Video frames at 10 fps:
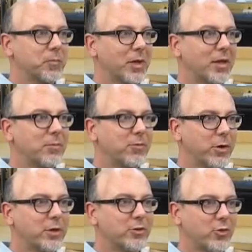It can be
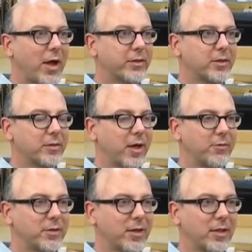very distracting to have
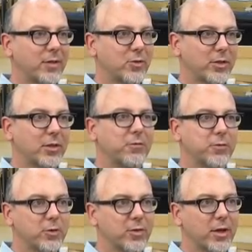a deadline, so I think the
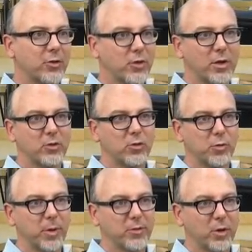first thing I try to do
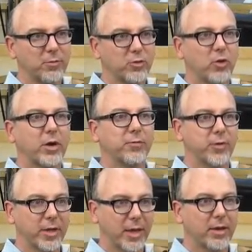for myself is try to
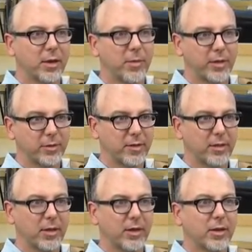forget about the
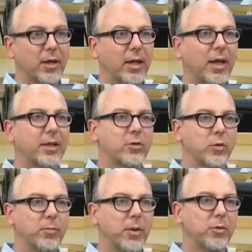deadline and to
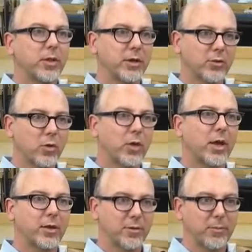remember that it's
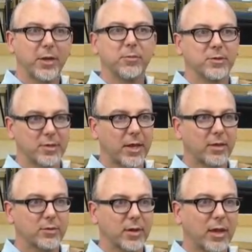okay to make
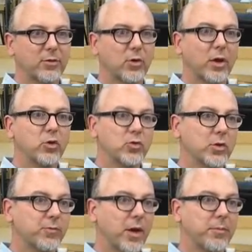mistakes. And so I usually
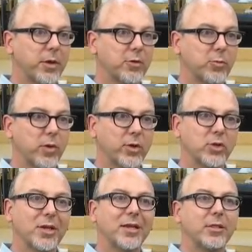find my
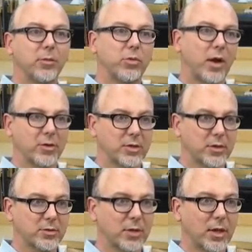inspiration in the
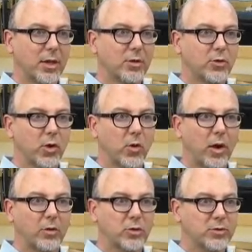process. So
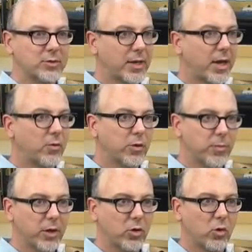I'll just set out with
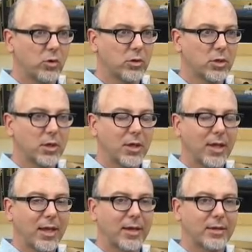my goal
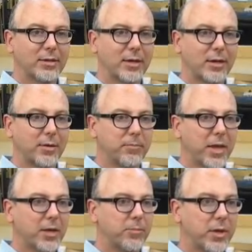and
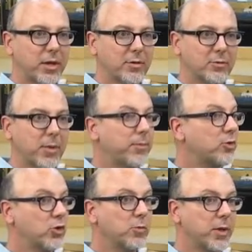make a piece, maybe
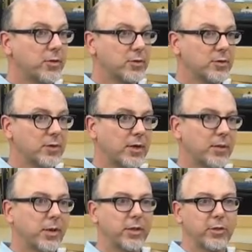two pieces, and then
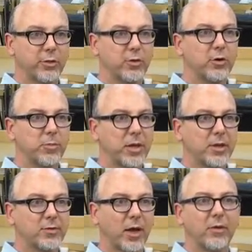by the third
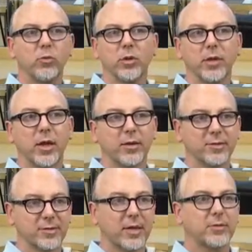piece I've really got a
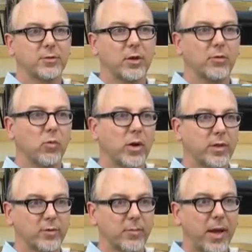sense of what
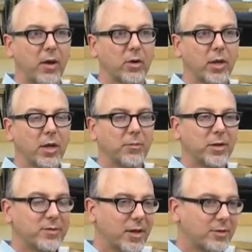it's about. But
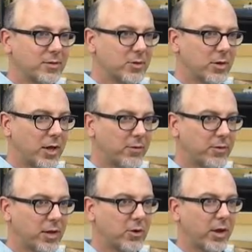it's not until you kind of
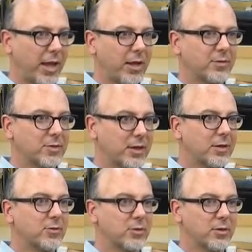get your hands
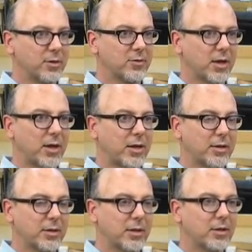into the design
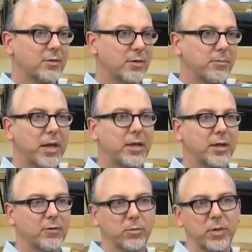and into the making
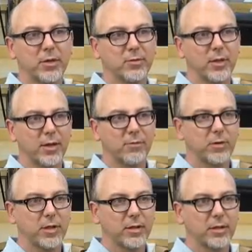of the piece that I feel
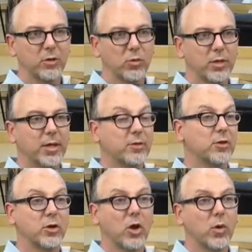like that you really get to
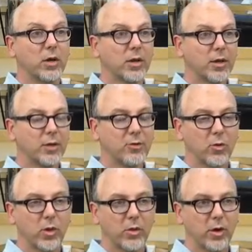know it. So
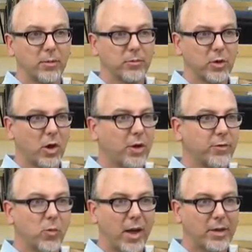whether I'm
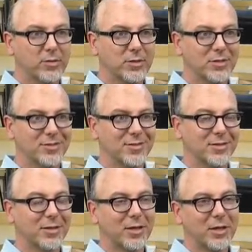carving waxes
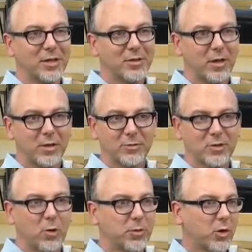and
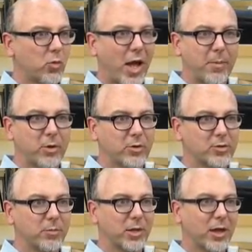sculpting a rabbit or
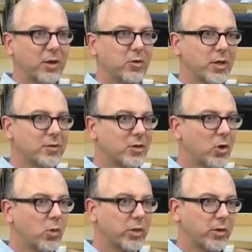something, I don't get to know
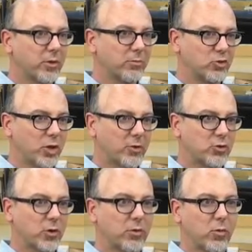what the
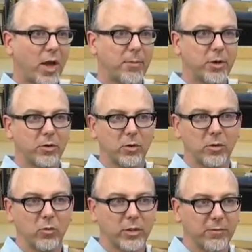gesture of the rabbit or
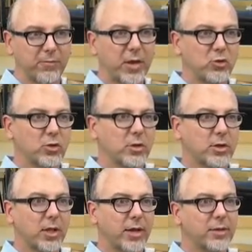what the face should
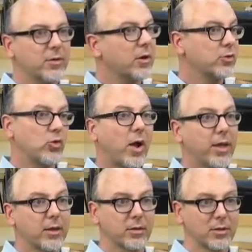look like until I try
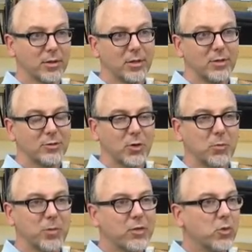it.
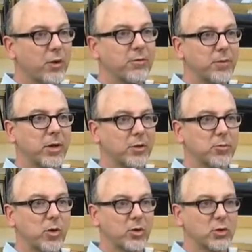So that's where I find my
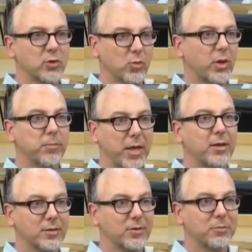inspiration, is when I'm
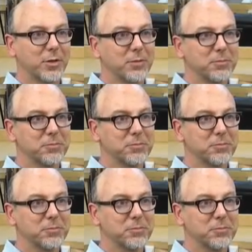making something.